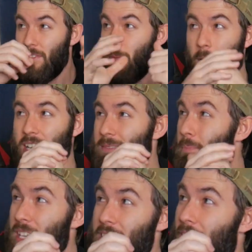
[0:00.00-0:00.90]
There might
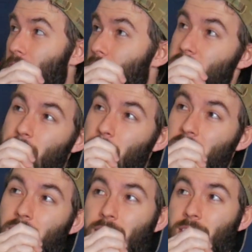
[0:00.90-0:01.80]
be an error just
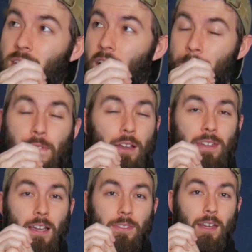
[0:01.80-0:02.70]
because I
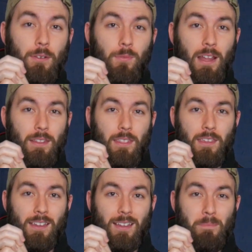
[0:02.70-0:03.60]
found out that I read
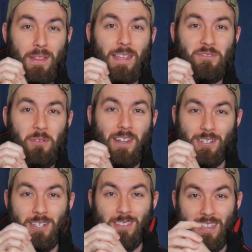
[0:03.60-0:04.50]
the potential
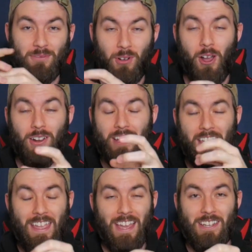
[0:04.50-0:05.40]
energy thing wrong
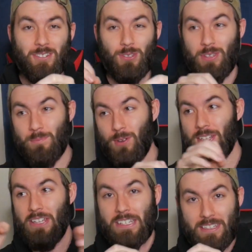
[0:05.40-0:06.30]
initially
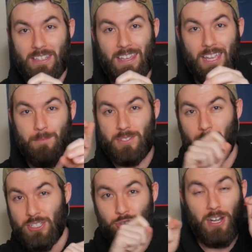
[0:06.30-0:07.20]
pretty late in the game,
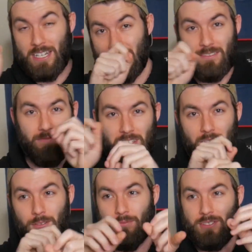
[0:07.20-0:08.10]
so I tried
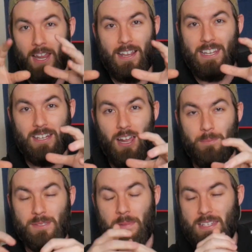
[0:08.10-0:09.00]
to, tidy it
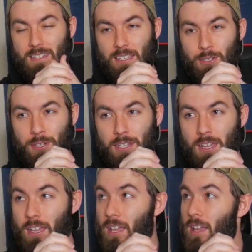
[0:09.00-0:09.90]
up as best I could.
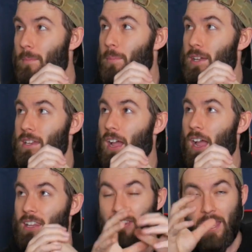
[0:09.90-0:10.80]
But
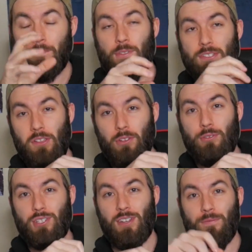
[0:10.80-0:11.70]
I left the
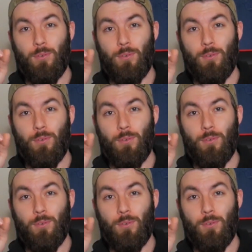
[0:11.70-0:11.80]
solution